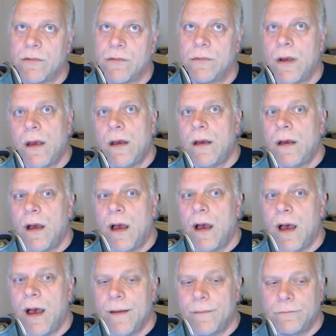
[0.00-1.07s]
So,
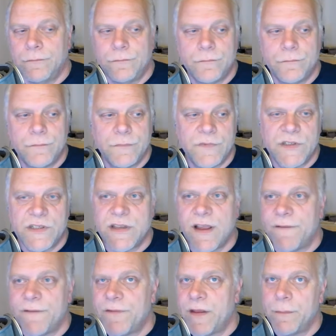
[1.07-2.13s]
um,
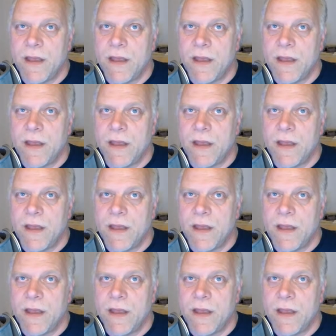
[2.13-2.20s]
stuff